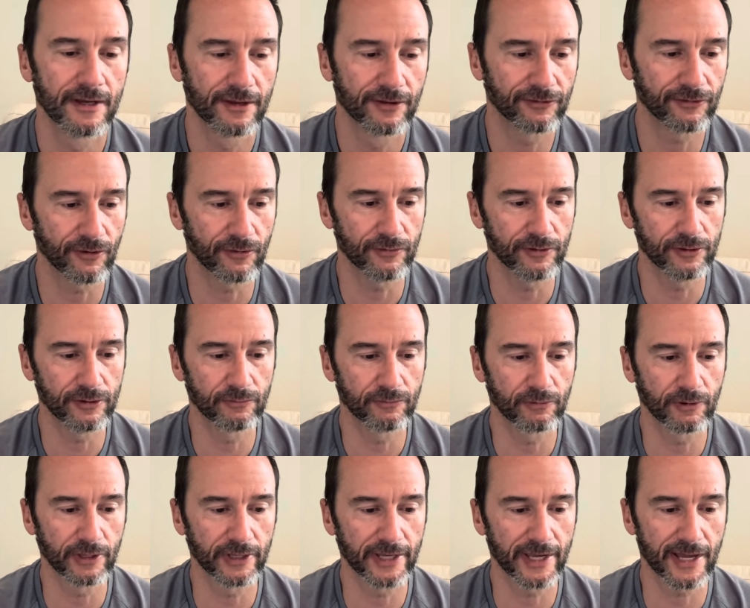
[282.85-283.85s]
So you
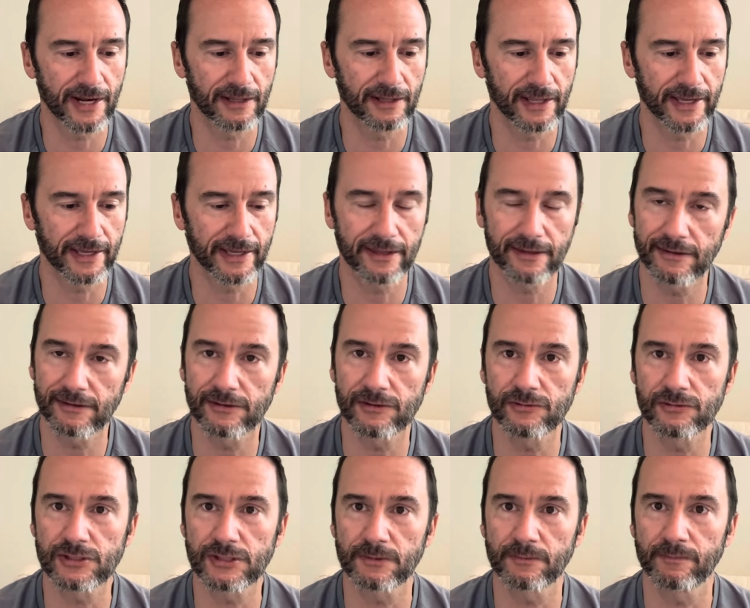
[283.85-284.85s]
really got to do
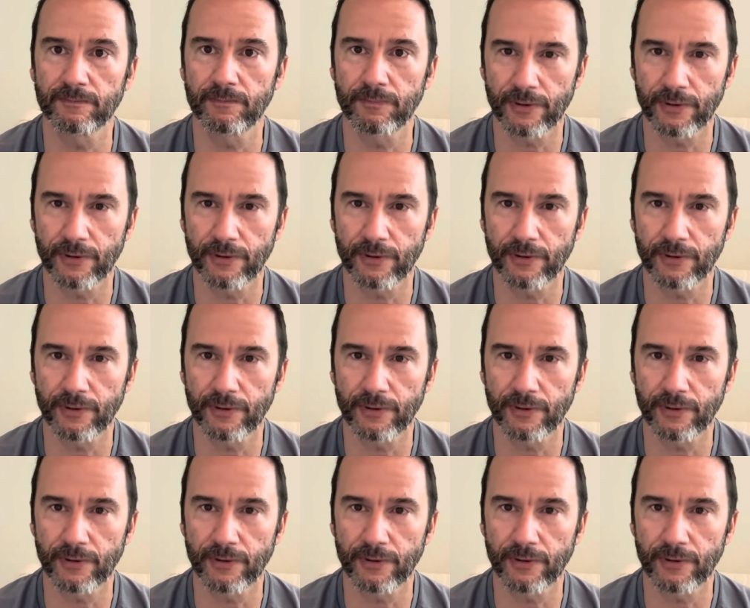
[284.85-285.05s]
some